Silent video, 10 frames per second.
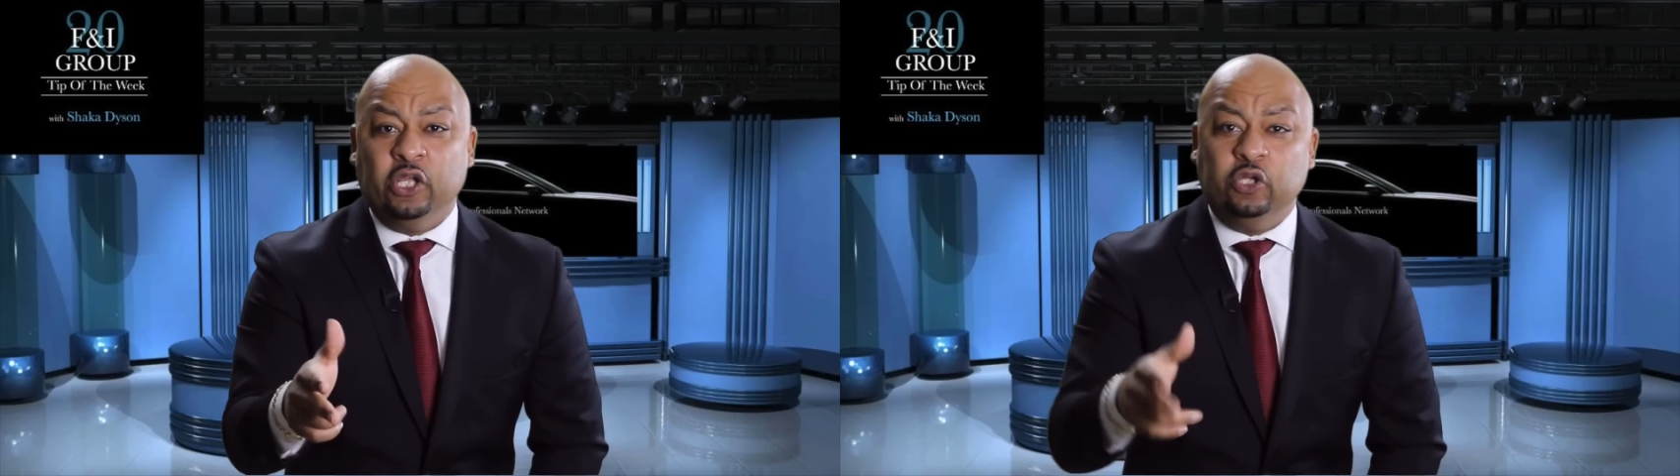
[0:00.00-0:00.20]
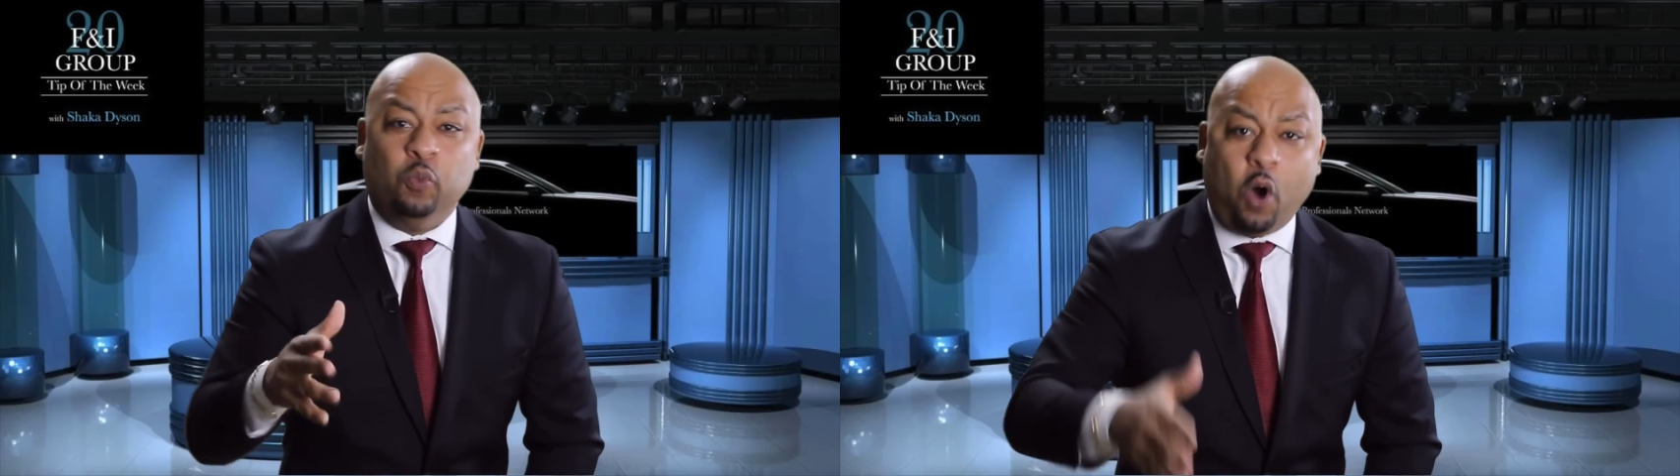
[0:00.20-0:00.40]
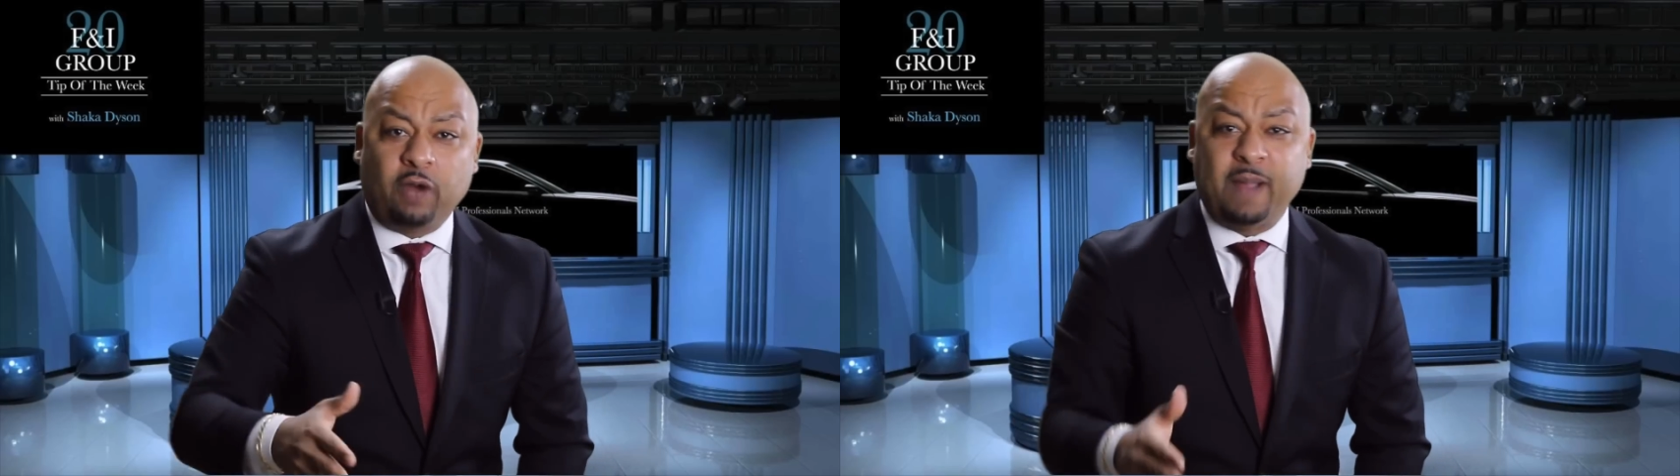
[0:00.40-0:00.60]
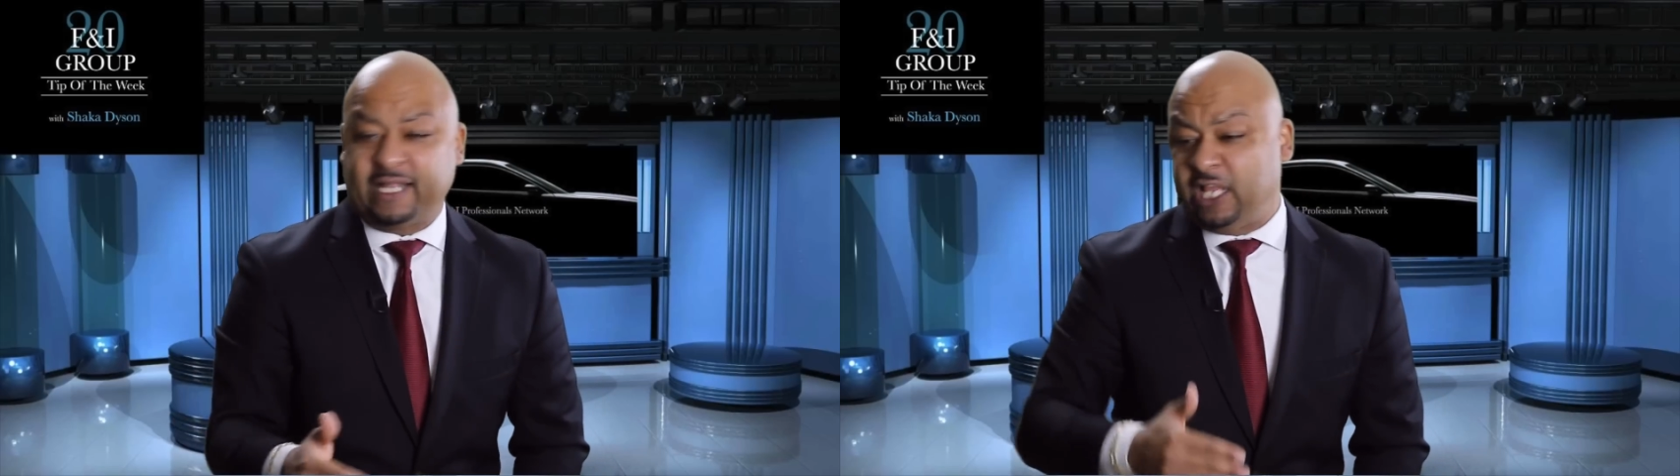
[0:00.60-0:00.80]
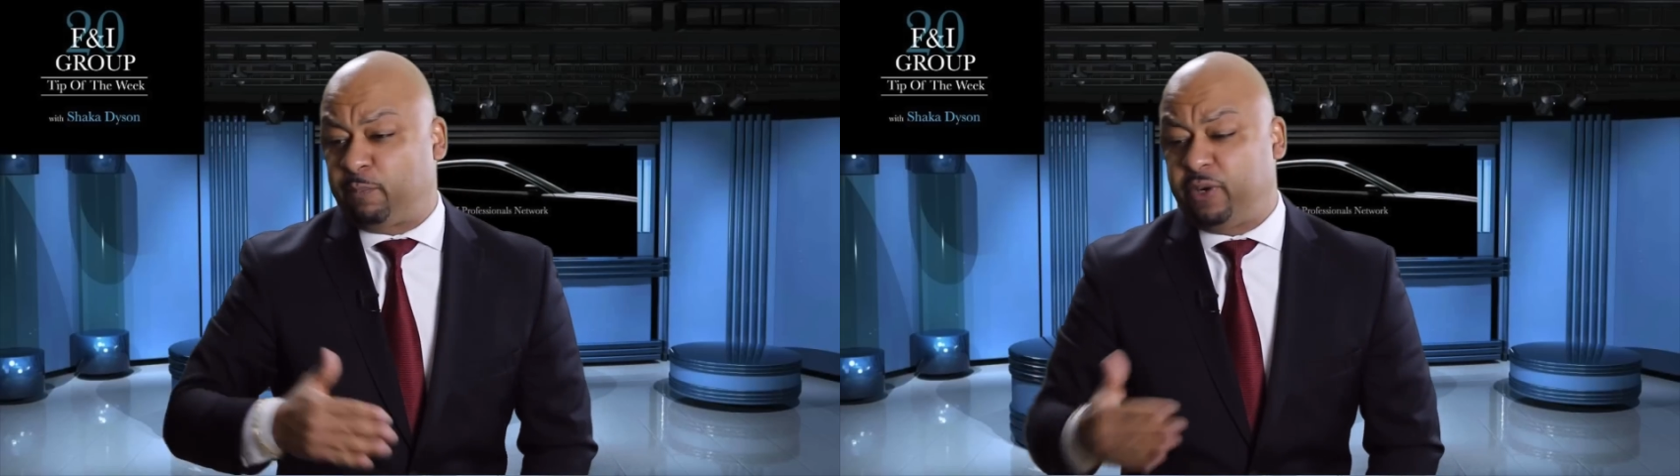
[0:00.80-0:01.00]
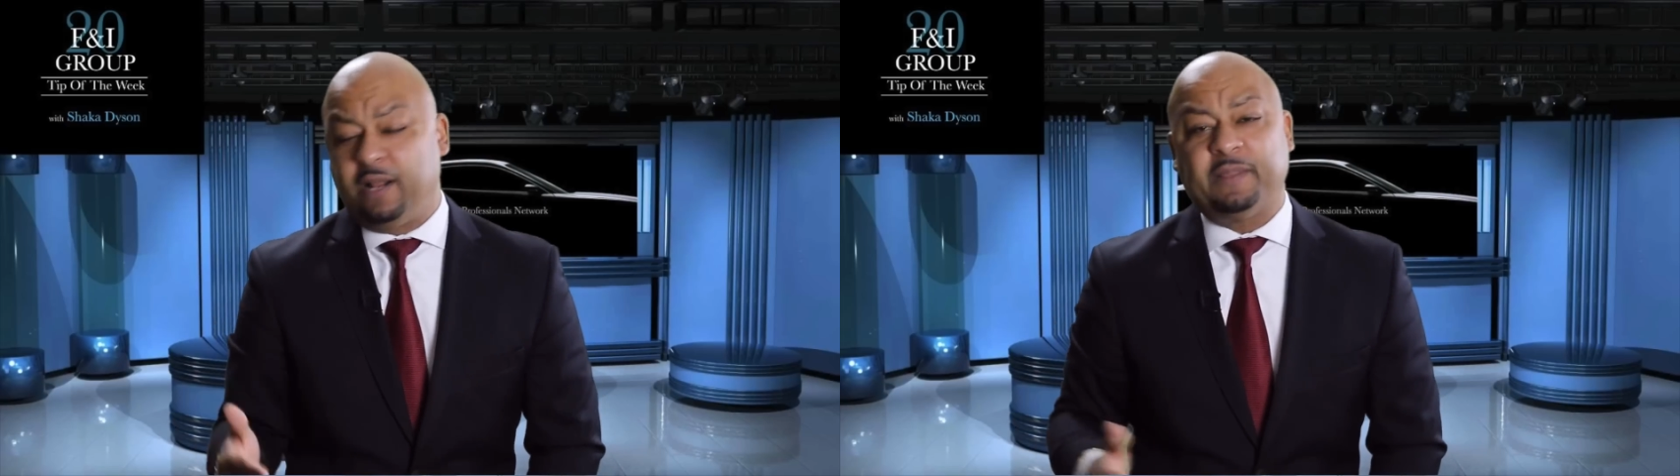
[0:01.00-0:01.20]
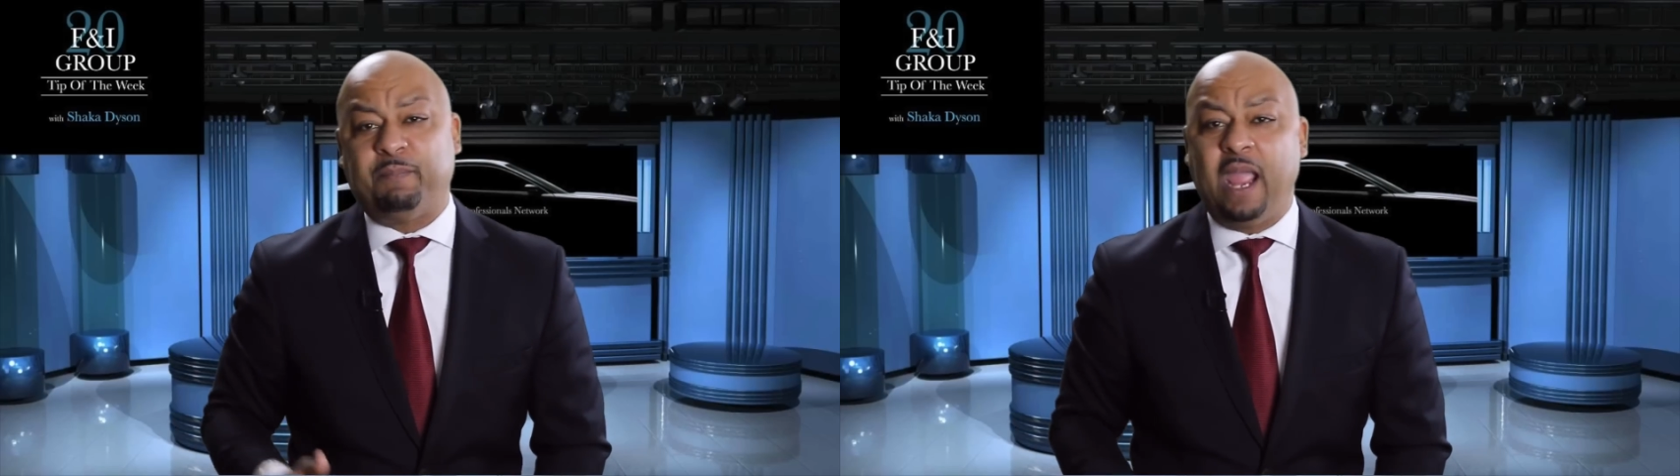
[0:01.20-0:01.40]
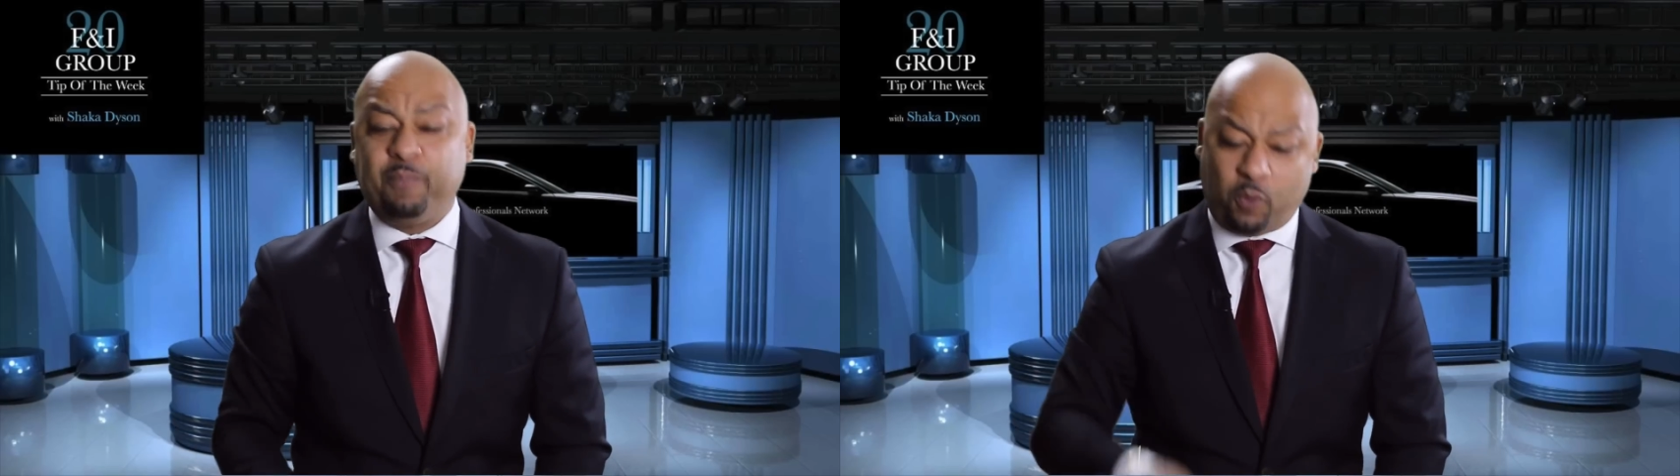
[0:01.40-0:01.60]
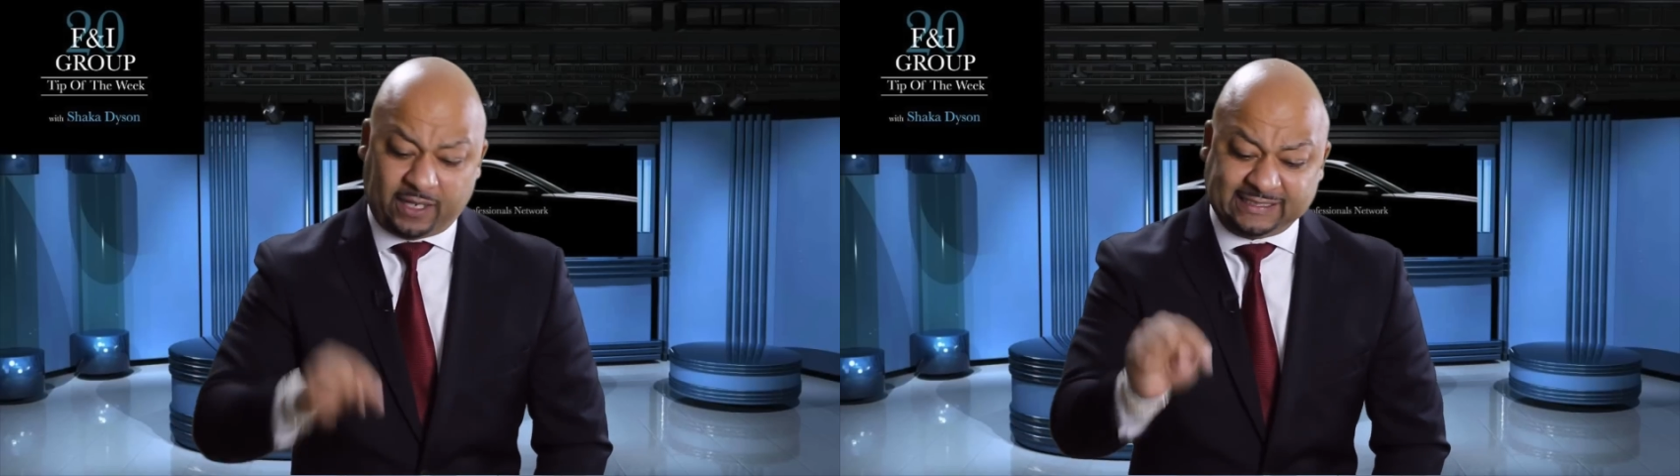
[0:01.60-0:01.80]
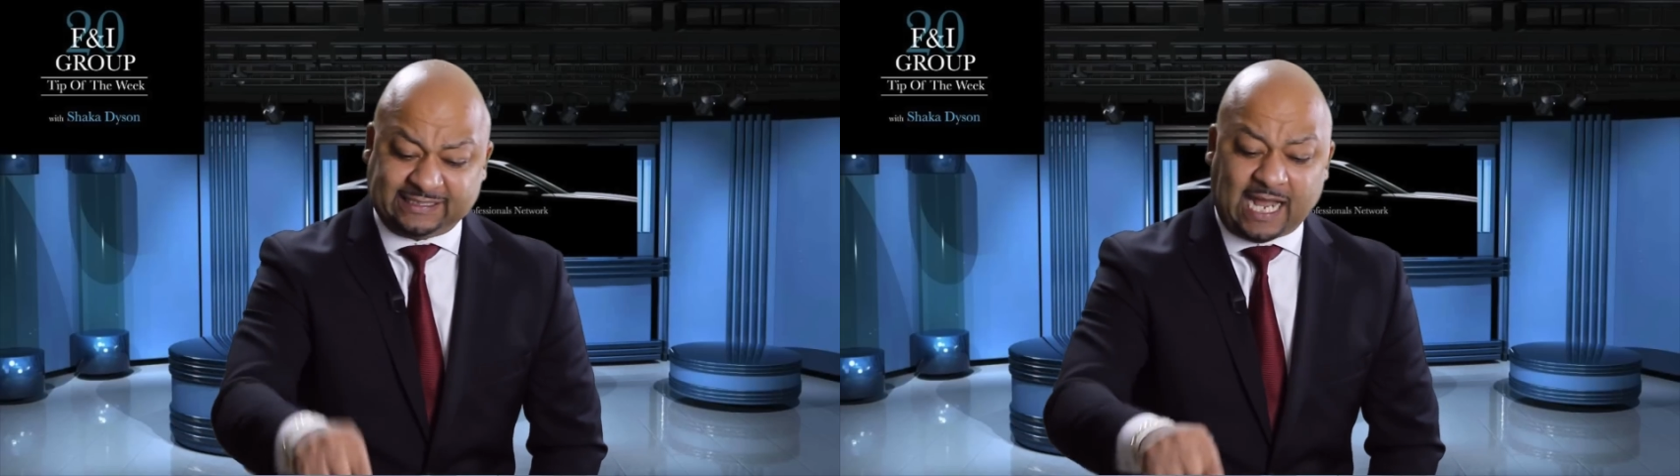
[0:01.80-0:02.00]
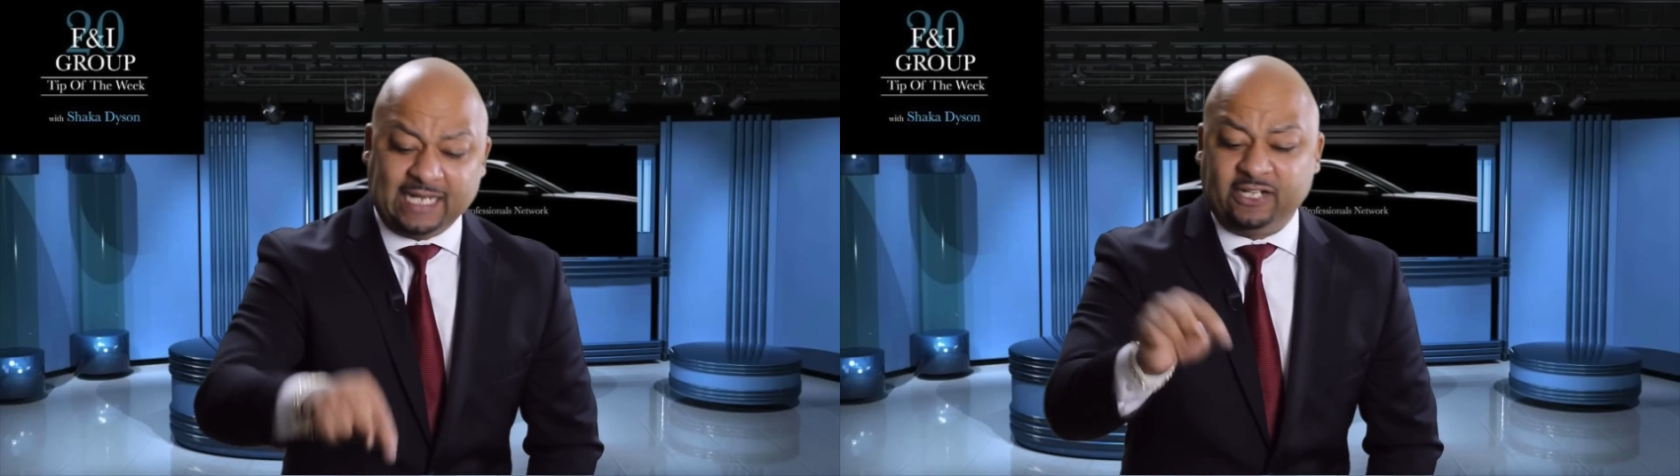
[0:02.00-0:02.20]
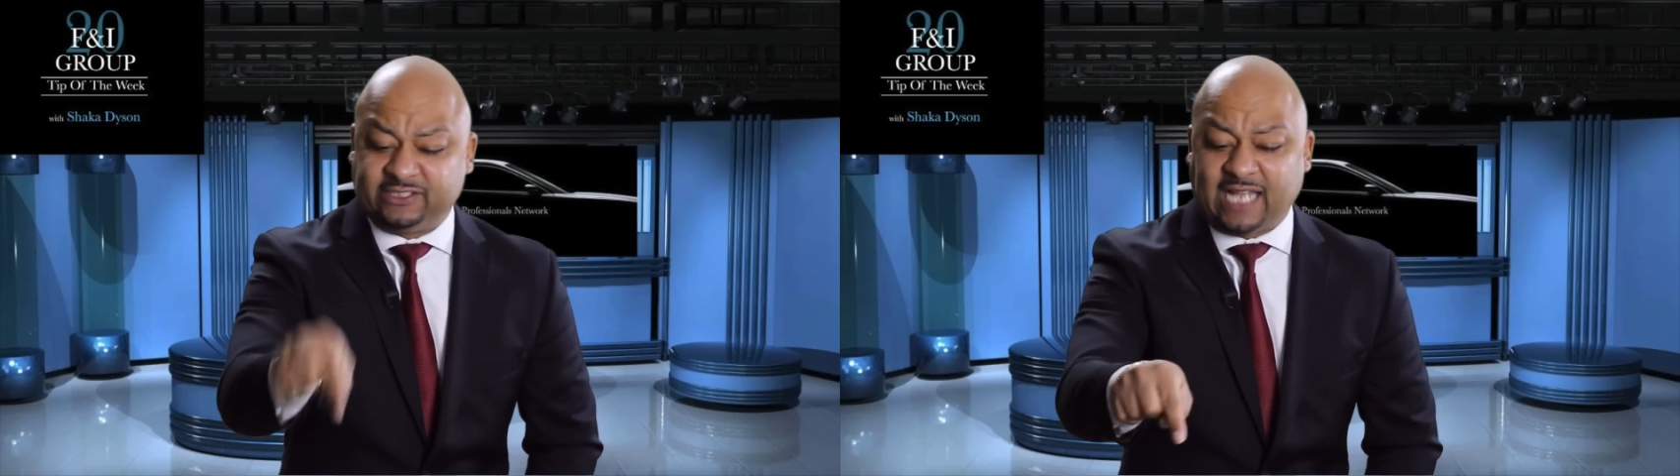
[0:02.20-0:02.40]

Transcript: You walk back there and print up the paperwork and sign here,